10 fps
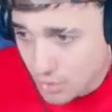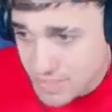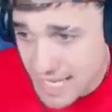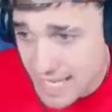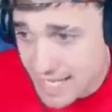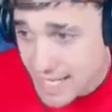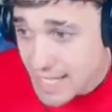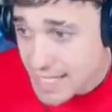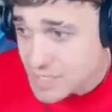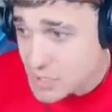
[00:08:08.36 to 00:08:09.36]
Okay,
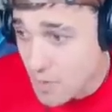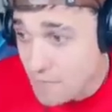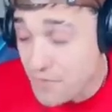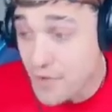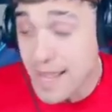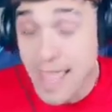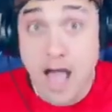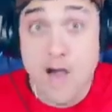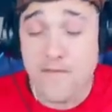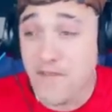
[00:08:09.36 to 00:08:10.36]
he's going for an
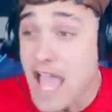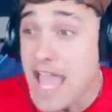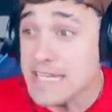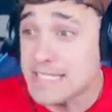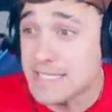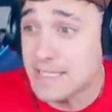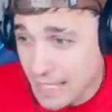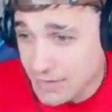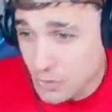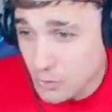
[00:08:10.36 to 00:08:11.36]
elf, guys.
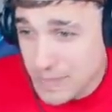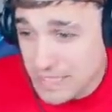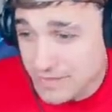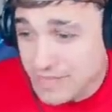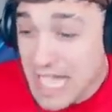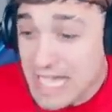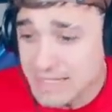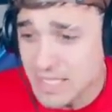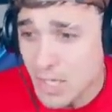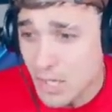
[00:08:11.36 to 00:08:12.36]
And to beat that,